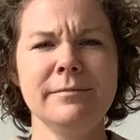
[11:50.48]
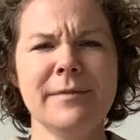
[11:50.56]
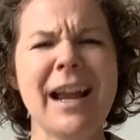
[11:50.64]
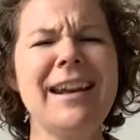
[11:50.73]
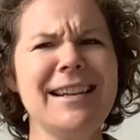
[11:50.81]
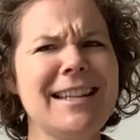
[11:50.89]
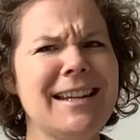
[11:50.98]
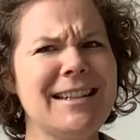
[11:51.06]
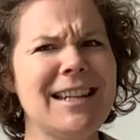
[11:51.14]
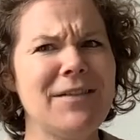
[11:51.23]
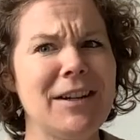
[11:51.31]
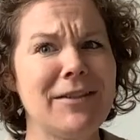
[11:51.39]
And I said a
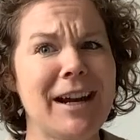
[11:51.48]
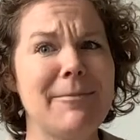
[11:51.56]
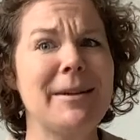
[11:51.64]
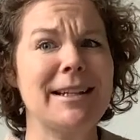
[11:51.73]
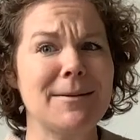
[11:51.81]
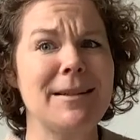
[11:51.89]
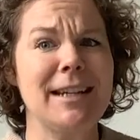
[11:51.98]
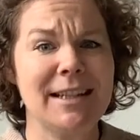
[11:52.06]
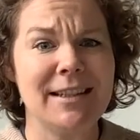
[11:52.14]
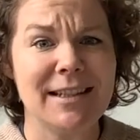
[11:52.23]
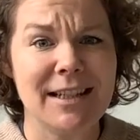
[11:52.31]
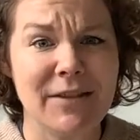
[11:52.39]
TV, right? Because we
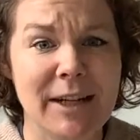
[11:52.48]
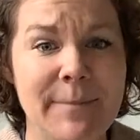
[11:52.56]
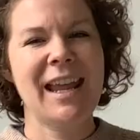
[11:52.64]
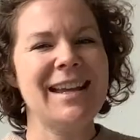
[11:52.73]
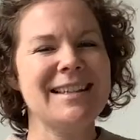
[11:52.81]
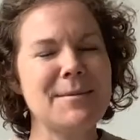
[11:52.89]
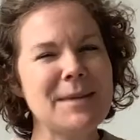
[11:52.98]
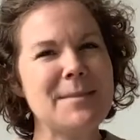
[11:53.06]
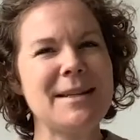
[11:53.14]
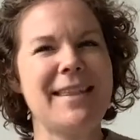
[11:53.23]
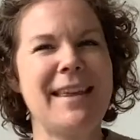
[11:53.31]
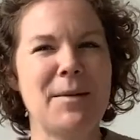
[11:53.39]
needed the TV. Sometimes
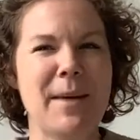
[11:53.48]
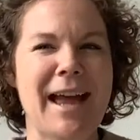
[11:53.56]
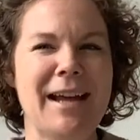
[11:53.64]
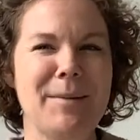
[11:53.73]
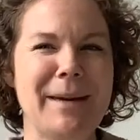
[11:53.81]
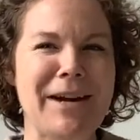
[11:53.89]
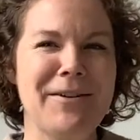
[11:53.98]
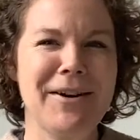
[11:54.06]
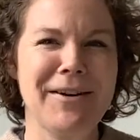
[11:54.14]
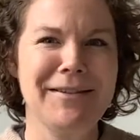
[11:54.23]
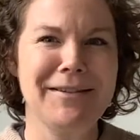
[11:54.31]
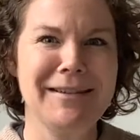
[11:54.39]
I think back about
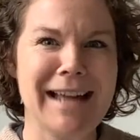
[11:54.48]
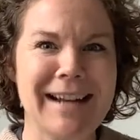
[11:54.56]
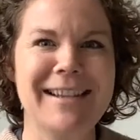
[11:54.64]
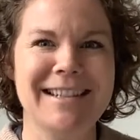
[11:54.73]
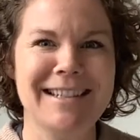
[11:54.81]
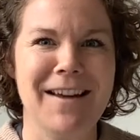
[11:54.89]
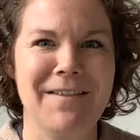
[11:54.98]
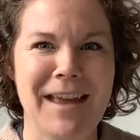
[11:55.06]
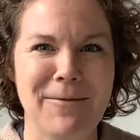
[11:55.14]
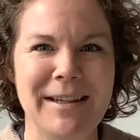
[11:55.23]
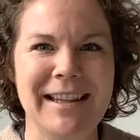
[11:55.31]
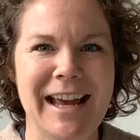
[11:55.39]
a lot of the stuff
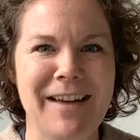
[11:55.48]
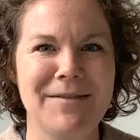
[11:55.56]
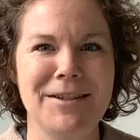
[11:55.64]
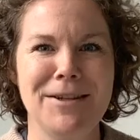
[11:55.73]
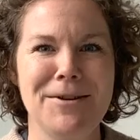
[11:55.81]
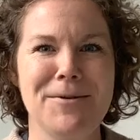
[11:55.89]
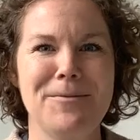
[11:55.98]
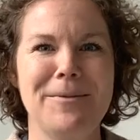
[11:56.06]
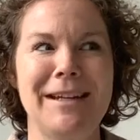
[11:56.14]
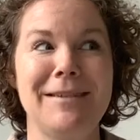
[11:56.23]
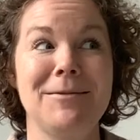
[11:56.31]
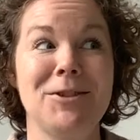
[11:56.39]
that we left.
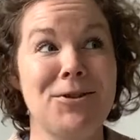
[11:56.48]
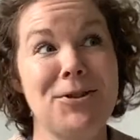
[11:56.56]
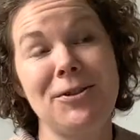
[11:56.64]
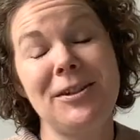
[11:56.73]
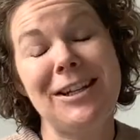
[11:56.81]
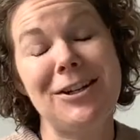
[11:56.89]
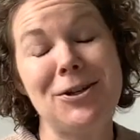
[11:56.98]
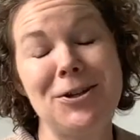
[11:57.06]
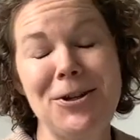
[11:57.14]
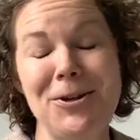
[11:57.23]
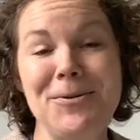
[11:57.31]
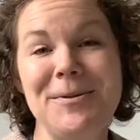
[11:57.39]
We certainly could
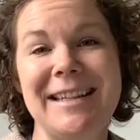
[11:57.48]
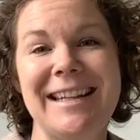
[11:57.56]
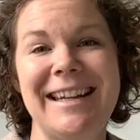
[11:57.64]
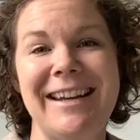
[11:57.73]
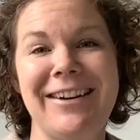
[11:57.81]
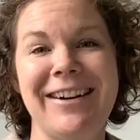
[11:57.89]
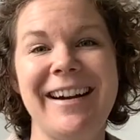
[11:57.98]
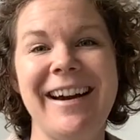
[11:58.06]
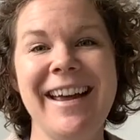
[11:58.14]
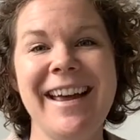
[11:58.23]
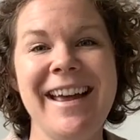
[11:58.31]
use it here.